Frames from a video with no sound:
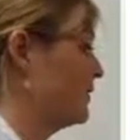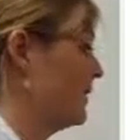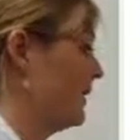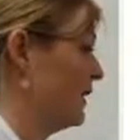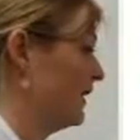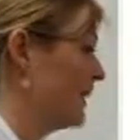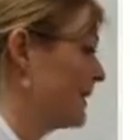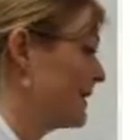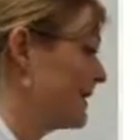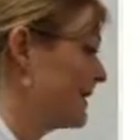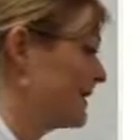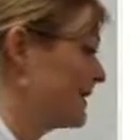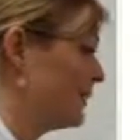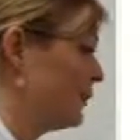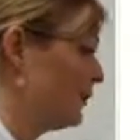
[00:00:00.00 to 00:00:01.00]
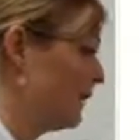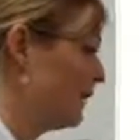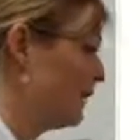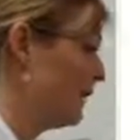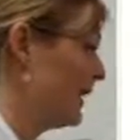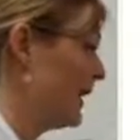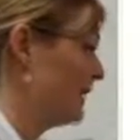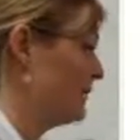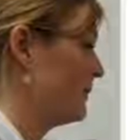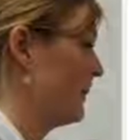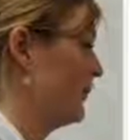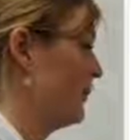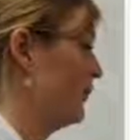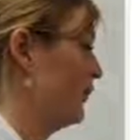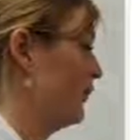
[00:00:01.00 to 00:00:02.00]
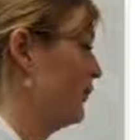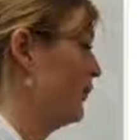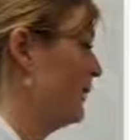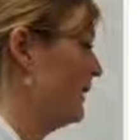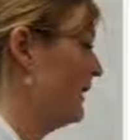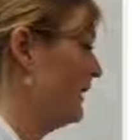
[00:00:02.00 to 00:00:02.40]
So they integrate 6 to 3 to the next methyl group,